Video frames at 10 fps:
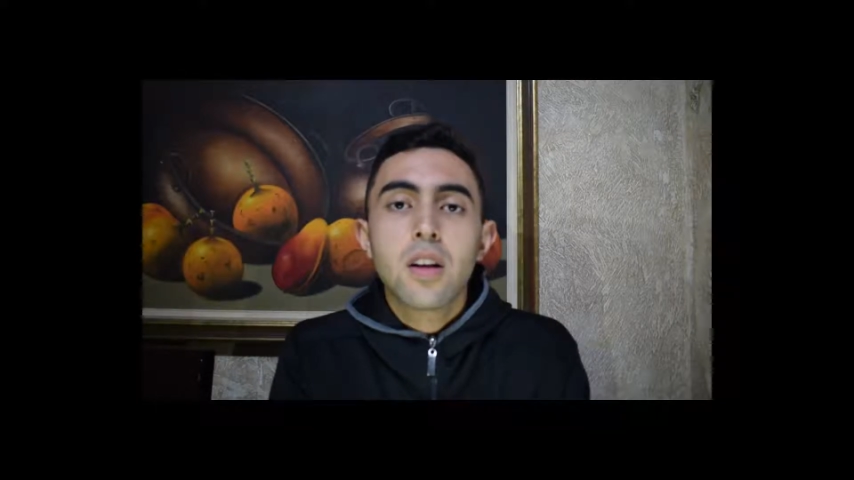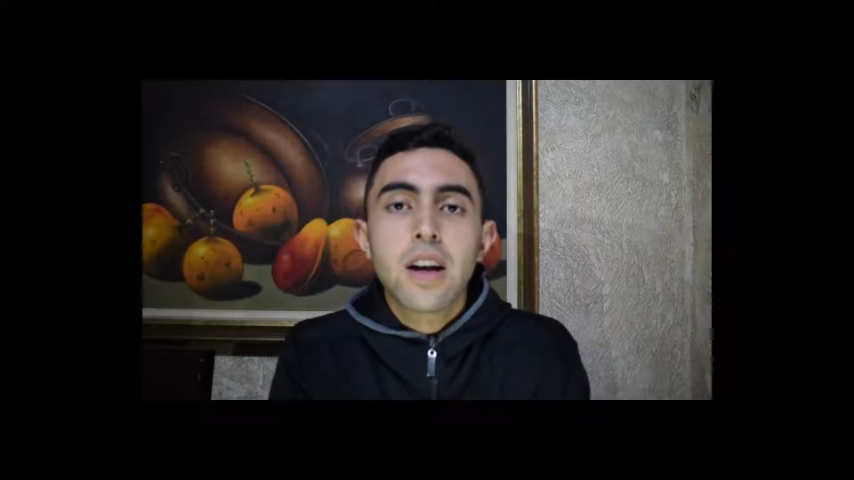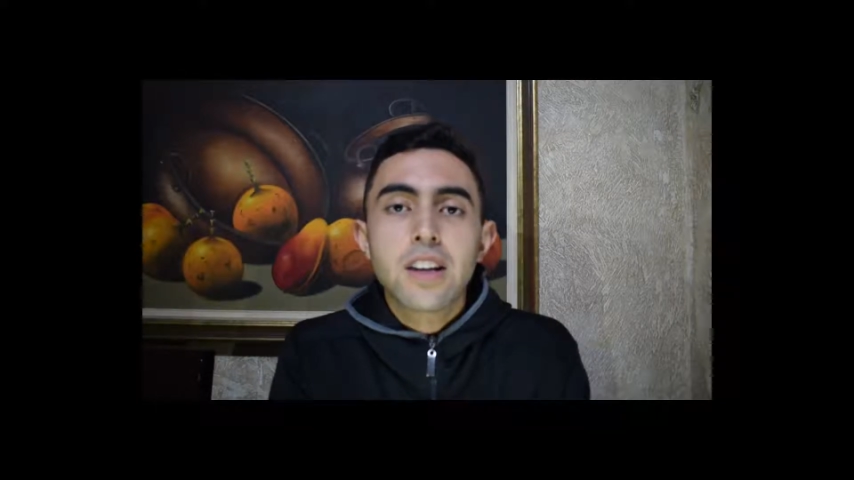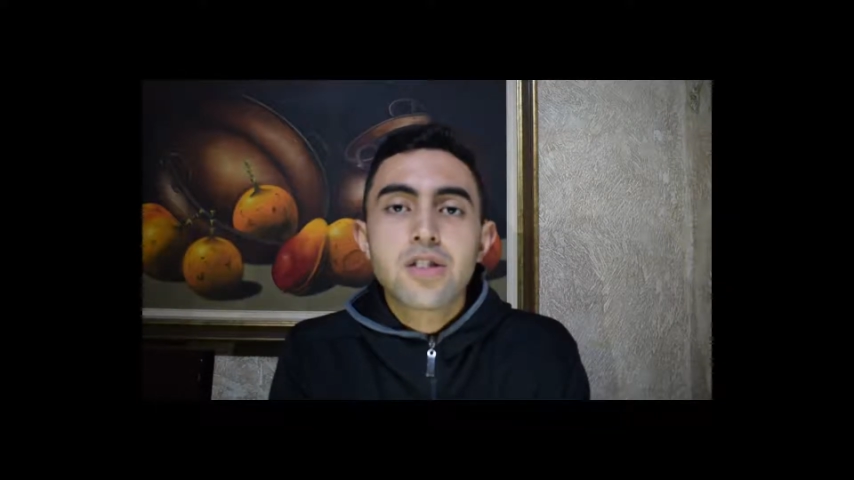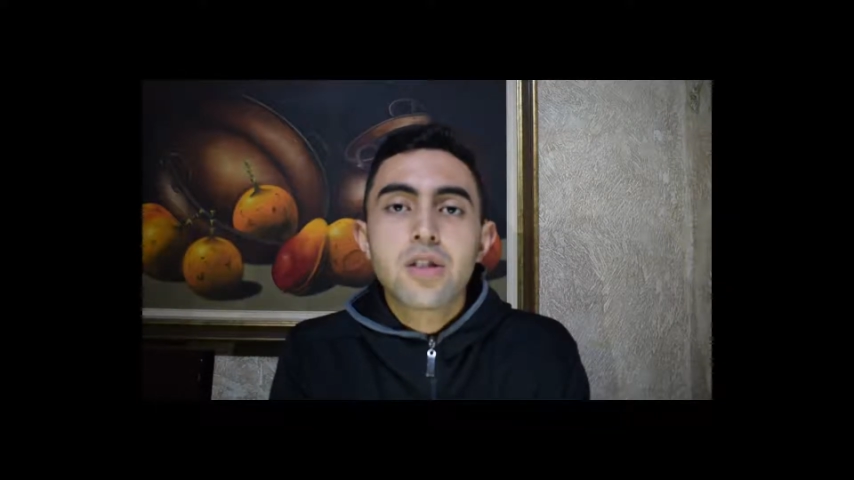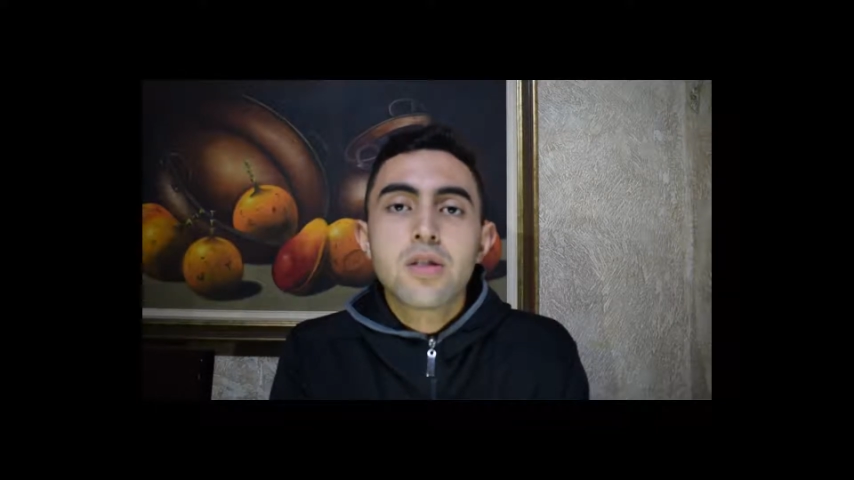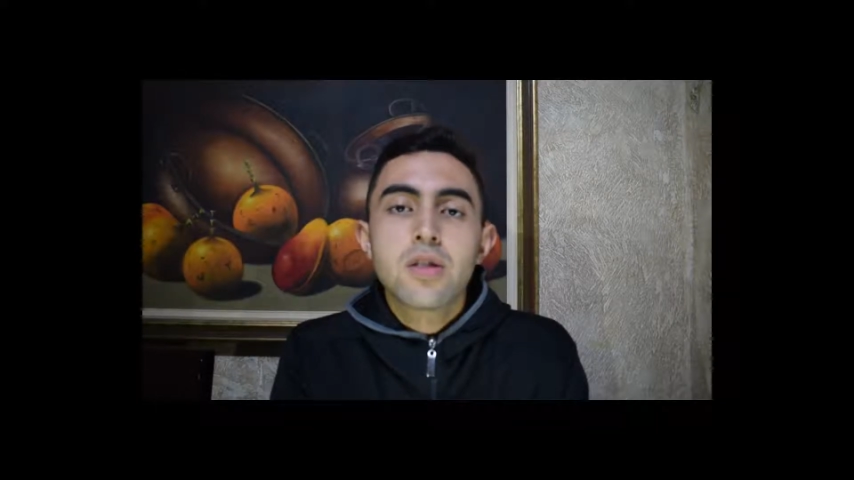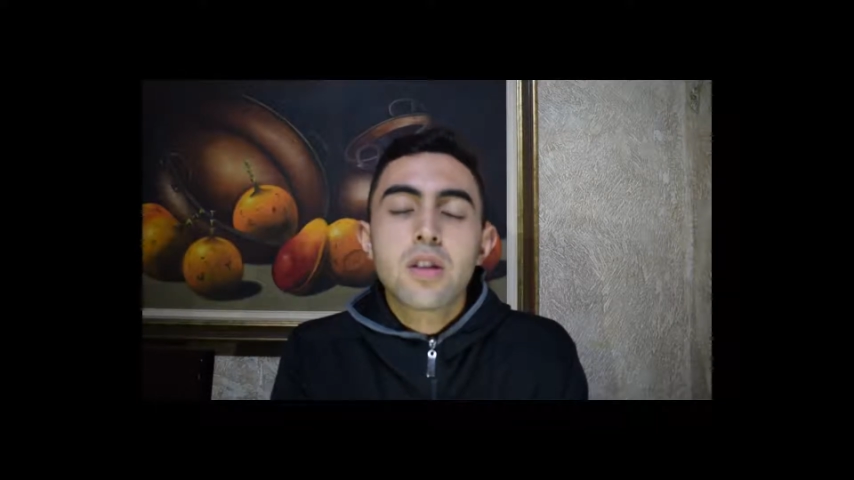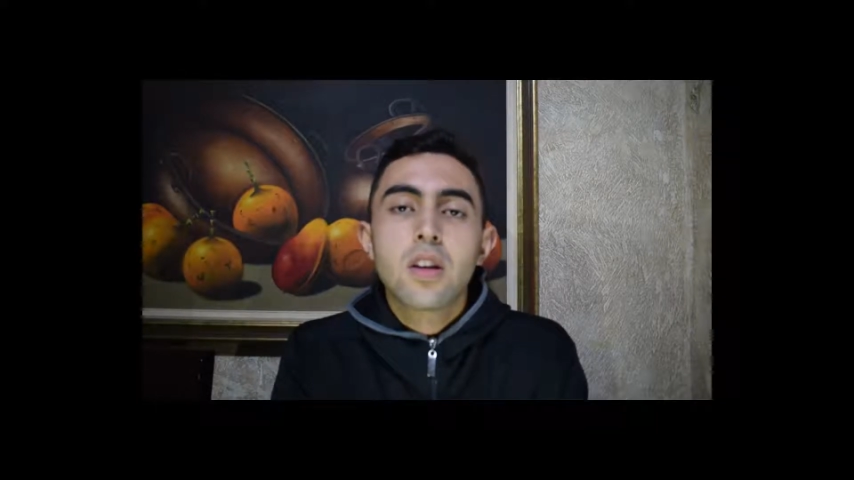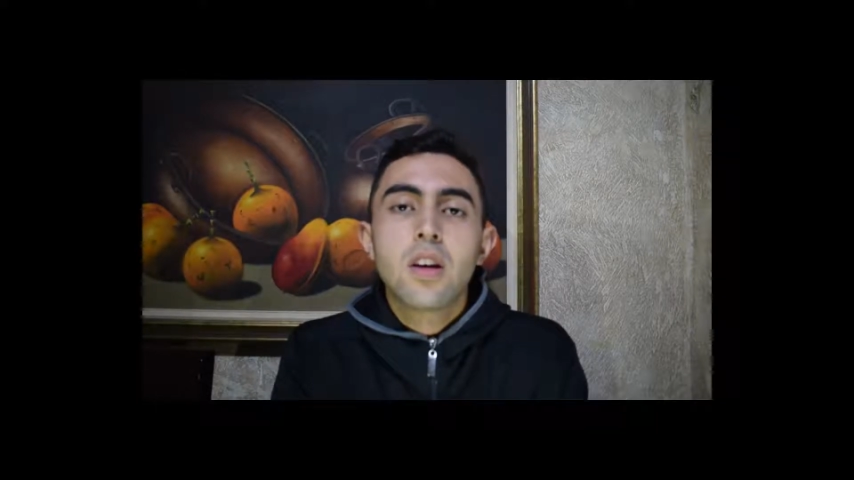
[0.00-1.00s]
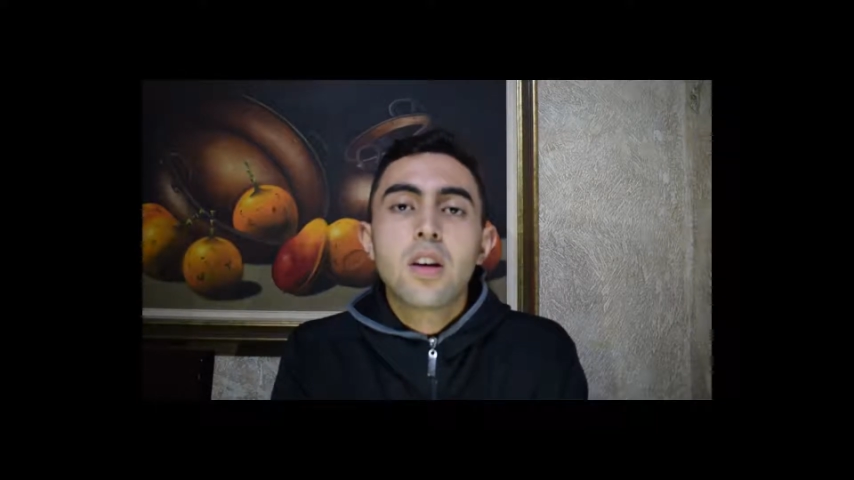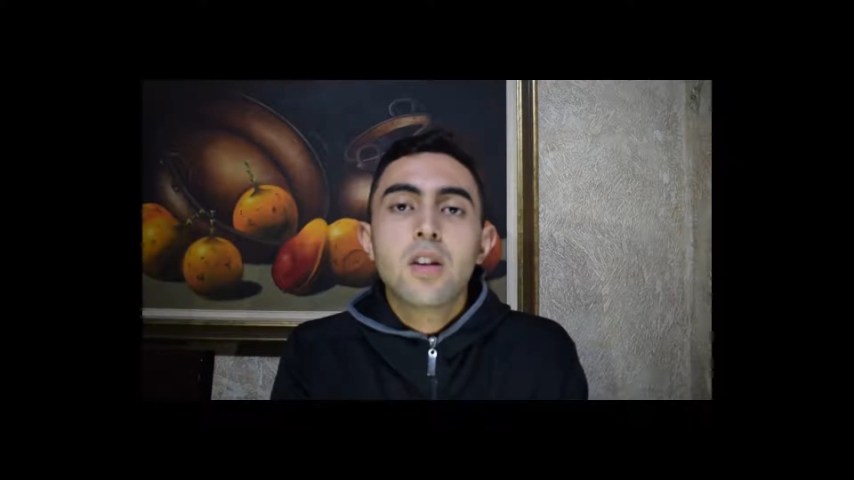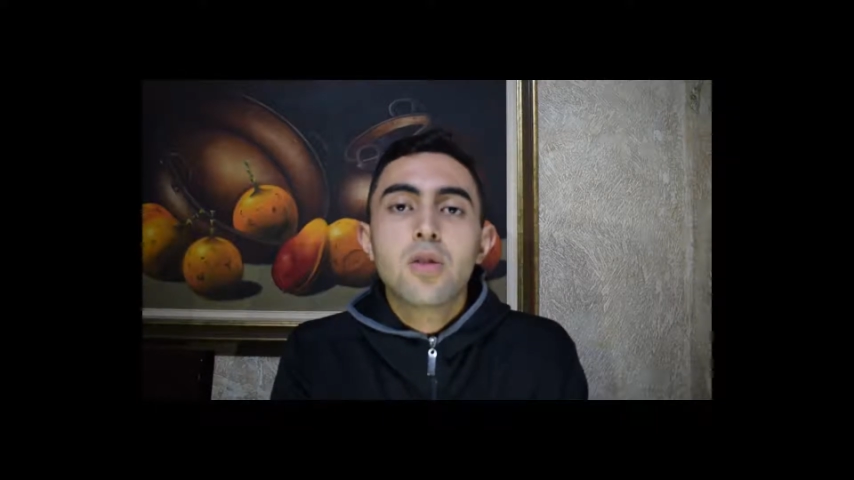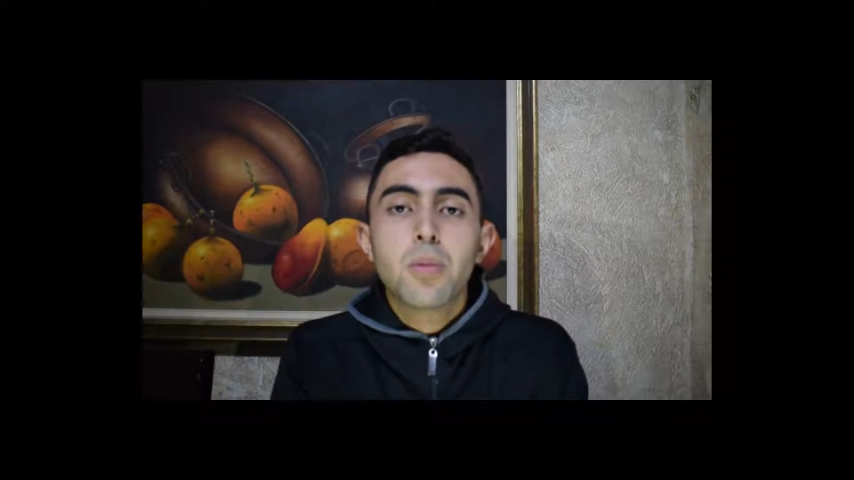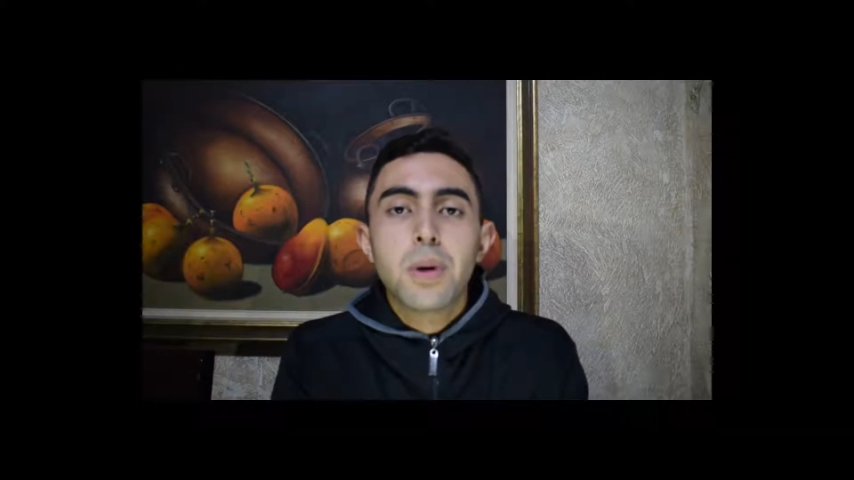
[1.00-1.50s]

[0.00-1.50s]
to maintain the power.